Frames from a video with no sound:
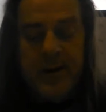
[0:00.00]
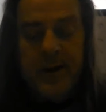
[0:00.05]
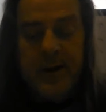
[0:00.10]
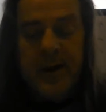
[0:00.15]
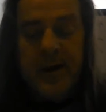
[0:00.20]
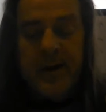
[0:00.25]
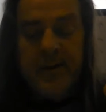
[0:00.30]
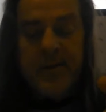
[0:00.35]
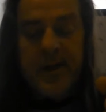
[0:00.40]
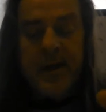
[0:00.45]

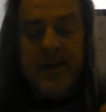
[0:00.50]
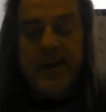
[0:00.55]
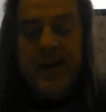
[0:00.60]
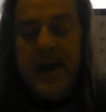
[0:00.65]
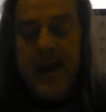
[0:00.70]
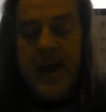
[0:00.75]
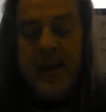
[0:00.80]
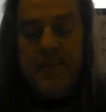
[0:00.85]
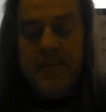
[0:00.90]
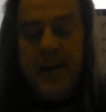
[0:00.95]
Then the
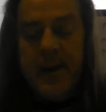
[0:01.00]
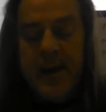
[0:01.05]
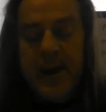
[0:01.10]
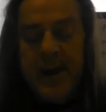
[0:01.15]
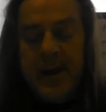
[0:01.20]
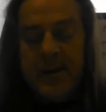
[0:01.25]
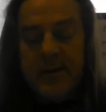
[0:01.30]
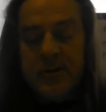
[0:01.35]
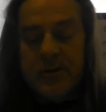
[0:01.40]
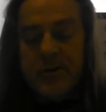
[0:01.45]
game
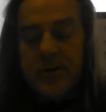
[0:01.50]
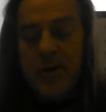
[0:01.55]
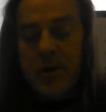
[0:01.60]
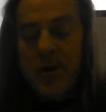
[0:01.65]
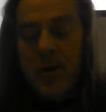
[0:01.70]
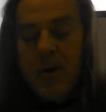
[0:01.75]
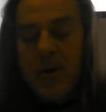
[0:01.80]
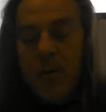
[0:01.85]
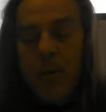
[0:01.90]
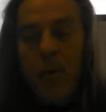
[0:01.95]
begins.
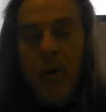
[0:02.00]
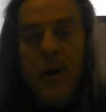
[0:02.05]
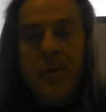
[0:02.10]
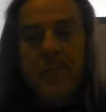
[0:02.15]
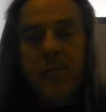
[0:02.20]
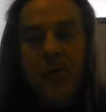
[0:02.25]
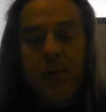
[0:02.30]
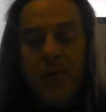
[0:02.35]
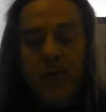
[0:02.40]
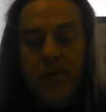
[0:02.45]
One
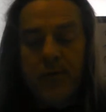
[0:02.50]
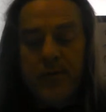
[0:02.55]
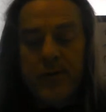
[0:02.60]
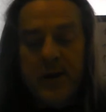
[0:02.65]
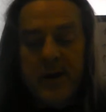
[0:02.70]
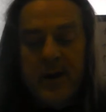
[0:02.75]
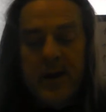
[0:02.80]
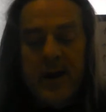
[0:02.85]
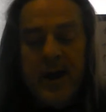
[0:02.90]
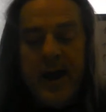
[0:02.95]
moved,
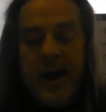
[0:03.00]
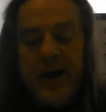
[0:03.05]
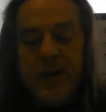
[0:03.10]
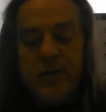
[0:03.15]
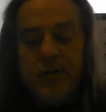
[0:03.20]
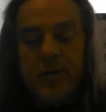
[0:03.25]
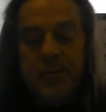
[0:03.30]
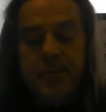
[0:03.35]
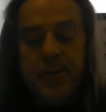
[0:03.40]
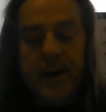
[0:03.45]

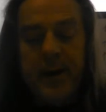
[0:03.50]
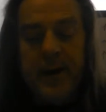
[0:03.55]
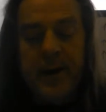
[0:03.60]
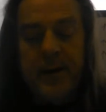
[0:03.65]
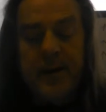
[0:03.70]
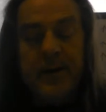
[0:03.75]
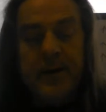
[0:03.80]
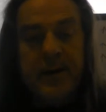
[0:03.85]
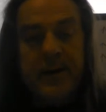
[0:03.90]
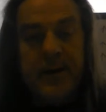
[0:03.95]
entropy
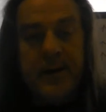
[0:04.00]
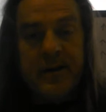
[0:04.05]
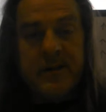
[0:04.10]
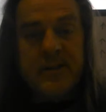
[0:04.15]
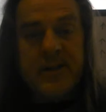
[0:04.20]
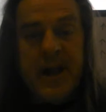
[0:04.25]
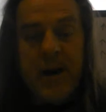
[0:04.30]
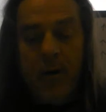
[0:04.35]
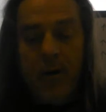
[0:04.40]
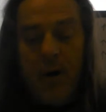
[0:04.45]
is
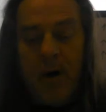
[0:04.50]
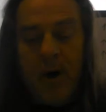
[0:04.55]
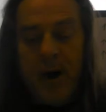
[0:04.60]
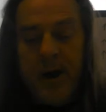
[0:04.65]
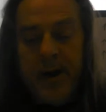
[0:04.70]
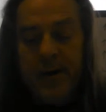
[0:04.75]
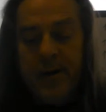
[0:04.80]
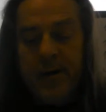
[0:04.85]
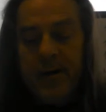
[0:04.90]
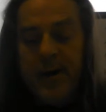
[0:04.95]
now
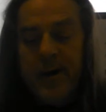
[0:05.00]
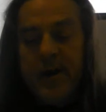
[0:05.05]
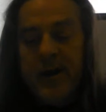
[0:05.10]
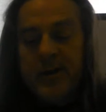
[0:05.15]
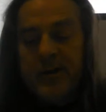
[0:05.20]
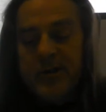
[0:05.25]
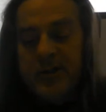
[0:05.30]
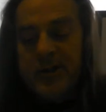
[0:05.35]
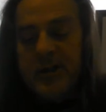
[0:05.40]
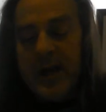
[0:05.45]
higher.
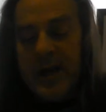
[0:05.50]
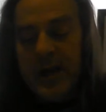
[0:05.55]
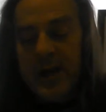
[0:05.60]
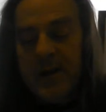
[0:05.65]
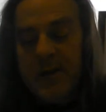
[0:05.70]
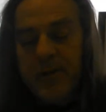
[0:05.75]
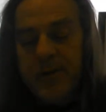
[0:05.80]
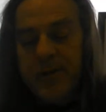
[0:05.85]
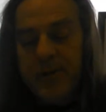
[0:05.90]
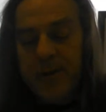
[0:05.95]
Second or
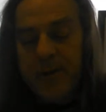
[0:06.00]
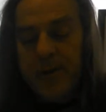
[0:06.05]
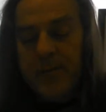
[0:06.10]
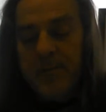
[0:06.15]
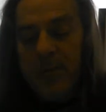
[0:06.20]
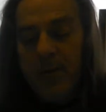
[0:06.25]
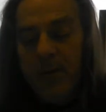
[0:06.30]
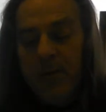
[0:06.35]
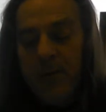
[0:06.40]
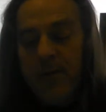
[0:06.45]
third
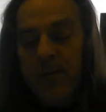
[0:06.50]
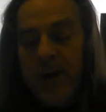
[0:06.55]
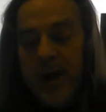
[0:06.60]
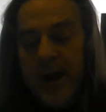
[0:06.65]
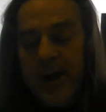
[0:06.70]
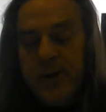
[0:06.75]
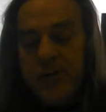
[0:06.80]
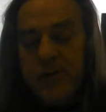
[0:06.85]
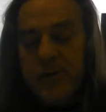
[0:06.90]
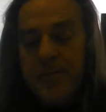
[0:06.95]
move,
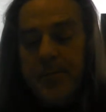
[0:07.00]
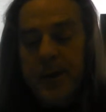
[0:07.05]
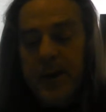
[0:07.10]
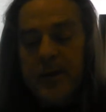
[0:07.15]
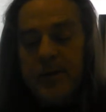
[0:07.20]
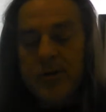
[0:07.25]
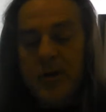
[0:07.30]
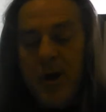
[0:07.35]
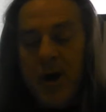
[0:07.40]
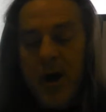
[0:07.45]
entropy is
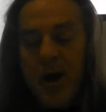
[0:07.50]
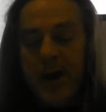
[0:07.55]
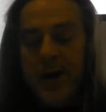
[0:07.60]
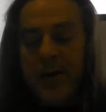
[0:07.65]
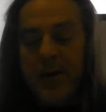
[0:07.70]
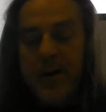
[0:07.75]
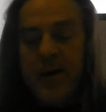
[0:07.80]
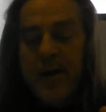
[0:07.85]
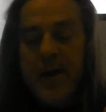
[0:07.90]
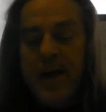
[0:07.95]
higher
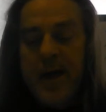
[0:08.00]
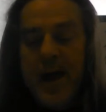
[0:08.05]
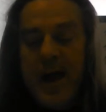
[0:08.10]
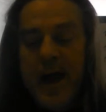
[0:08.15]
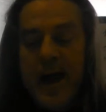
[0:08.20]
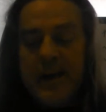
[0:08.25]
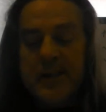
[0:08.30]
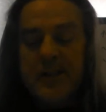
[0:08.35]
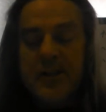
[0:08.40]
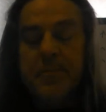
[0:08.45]

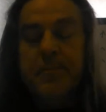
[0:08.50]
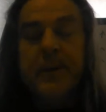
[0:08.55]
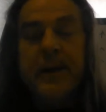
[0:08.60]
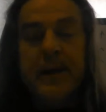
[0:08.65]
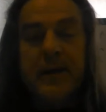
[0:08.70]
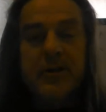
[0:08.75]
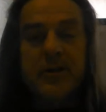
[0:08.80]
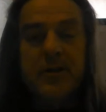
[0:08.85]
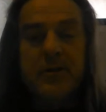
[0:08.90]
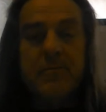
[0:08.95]
as the
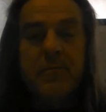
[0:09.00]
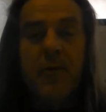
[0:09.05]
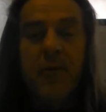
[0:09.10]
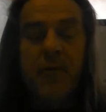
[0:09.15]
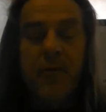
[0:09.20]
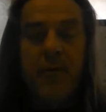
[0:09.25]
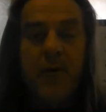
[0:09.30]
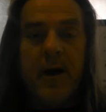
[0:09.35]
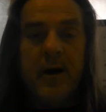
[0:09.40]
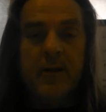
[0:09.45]
pieces move
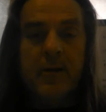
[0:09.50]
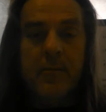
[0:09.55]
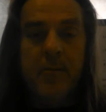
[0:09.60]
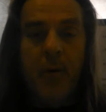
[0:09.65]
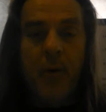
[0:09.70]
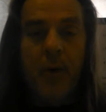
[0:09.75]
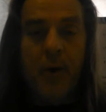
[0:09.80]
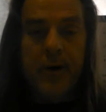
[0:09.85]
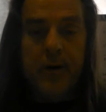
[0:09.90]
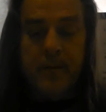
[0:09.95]
around the
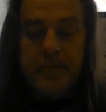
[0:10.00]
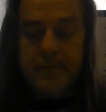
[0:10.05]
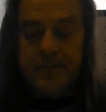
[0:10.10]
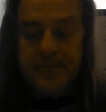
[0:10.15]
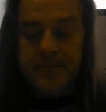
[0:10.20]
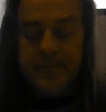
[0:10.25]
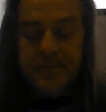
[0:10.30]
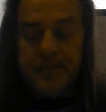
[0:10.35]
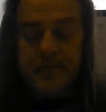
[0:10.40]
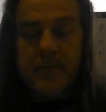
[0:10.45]
board.
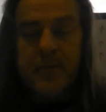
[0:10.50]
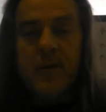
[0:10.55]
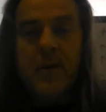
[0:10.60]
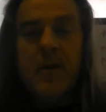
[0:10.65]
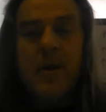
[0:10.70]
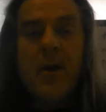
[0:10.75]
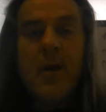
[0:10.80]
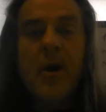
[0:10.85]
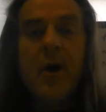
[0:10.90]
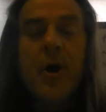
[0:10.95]

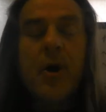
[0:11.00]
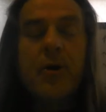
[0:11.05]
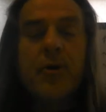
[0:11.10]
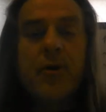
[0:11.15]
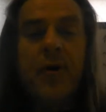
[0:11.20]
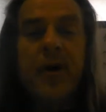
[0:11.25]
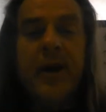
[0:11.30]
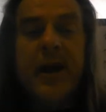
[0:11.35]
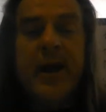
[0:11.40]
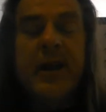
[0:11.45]
You're
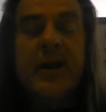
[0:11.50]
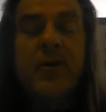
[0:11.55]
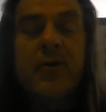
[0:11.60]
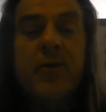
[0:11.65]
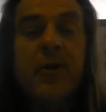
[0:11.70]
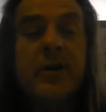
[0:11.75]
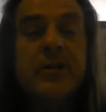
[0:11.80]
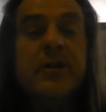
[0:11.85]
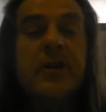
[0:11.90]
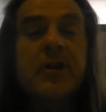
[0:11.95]

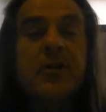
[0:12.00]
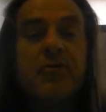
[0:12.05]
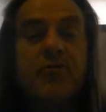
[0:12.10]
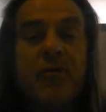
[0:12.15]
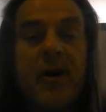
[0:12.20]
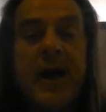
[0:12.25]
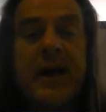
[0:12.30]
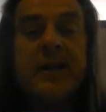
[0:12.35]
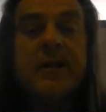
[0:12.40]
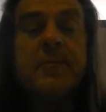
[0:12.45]
increasing the
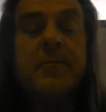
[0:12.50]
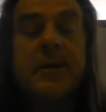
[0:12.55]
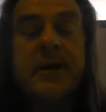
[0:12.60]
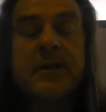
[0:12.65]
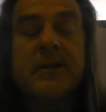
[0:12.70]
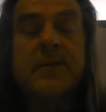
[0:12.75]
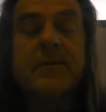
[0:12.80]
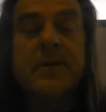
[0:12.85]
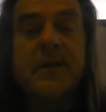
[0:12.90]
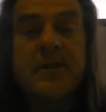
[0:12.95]
randomness
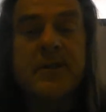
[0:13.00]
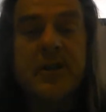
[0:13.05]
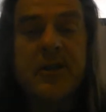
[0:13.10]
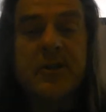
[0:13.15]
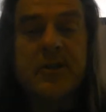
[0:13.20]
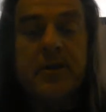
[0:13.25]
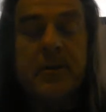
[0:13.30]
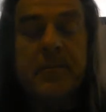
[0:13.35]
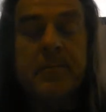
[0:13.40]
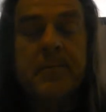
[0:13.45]
of the
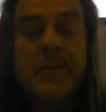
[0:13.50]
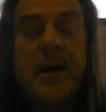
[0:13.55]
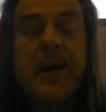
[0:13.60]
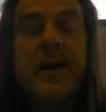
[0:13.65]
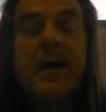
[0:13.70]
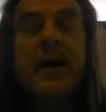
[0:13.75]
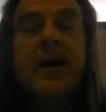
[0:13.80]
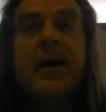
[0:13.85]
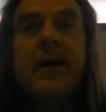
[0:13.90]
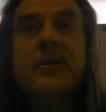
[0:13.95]
system.
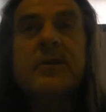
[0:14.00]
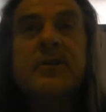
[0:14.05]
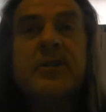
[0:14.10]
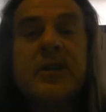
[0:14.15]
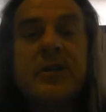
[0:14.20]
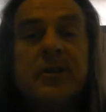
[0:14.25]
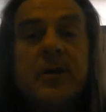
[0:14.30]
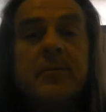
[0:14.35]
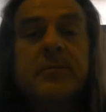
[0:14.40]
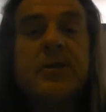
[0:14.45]

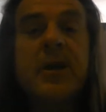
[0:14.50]
Systems that